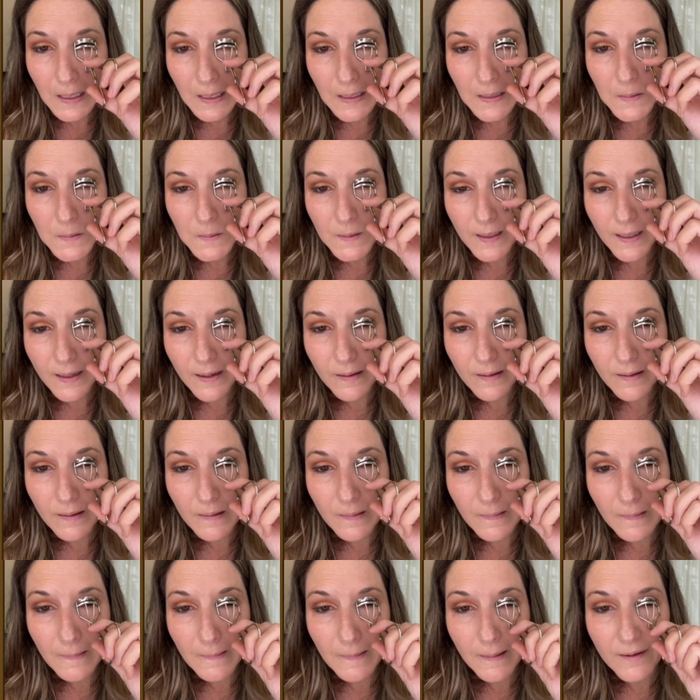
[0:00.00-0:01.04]
Just
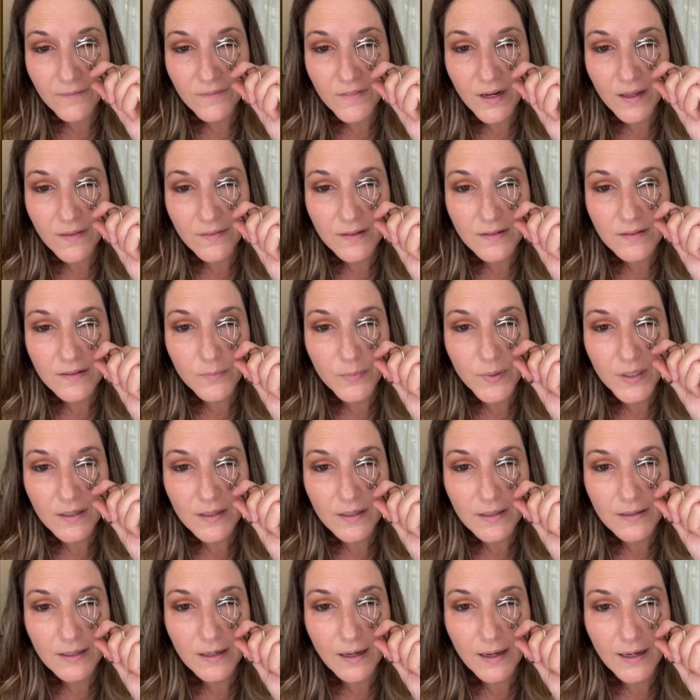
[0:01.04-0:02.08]
I've done this a
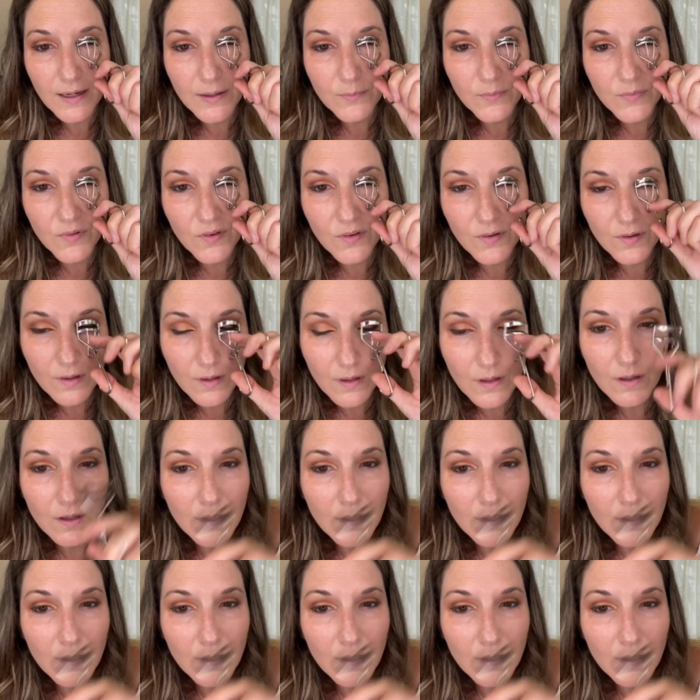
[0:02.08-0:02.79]
billion times.